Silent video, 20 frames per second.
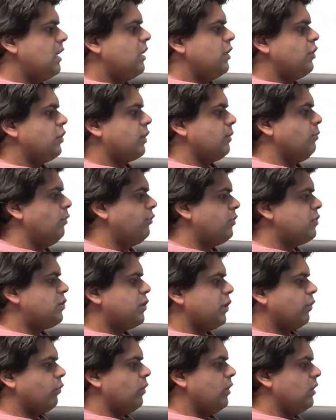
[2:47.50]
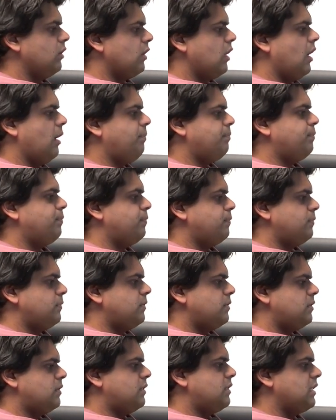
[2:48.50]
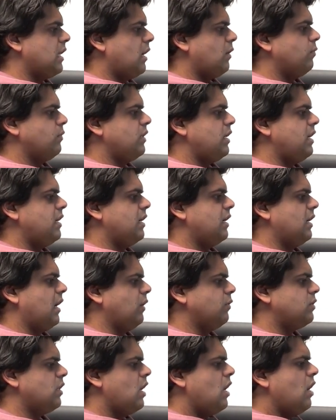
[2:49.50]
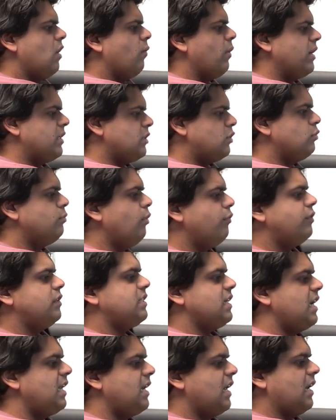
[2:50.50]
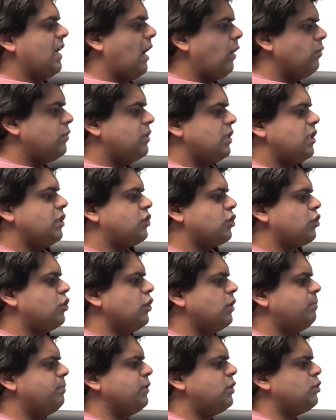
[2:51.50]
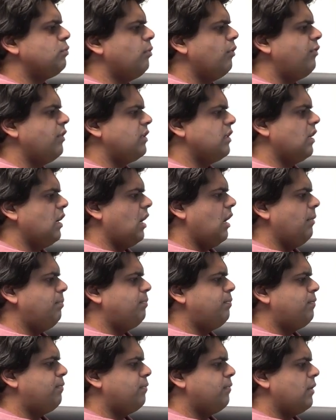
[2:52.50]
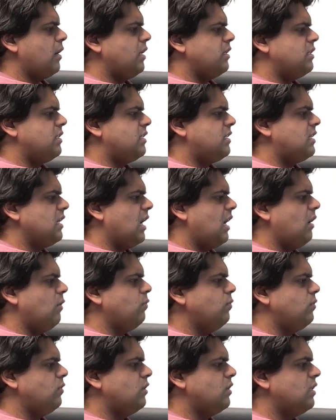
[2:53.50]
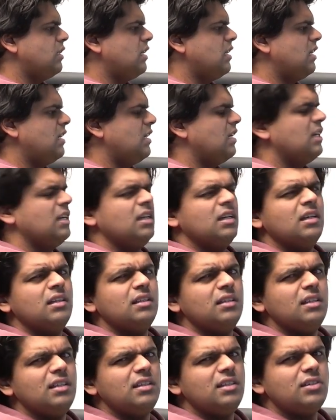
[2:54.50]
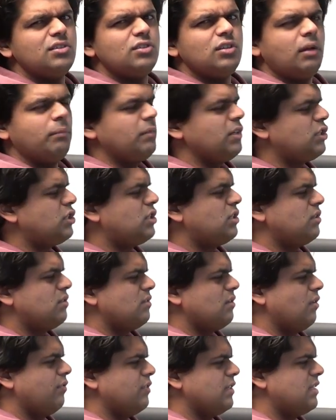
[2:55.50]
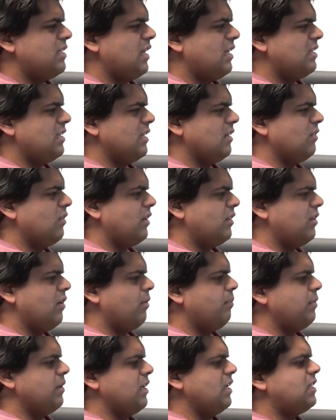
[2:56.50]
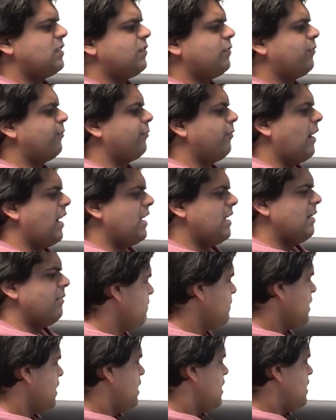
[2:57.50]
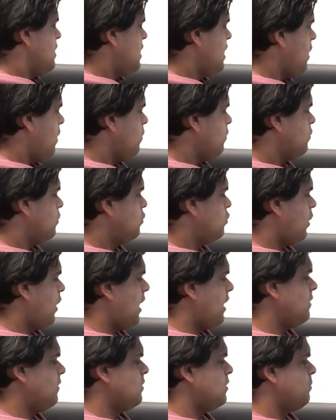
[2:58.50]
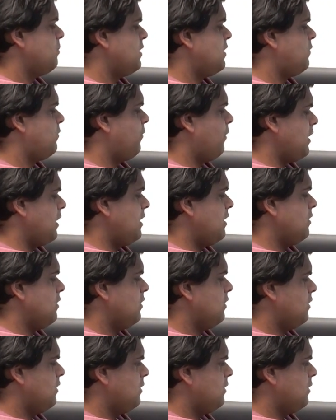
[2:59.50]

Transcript: You can move the steering wheel up, down, in and out. Wait, to move it in and out, it's good, but to move it up and down, there's not much of a setting right there, but it's fine. Now the door handle is a bit funny.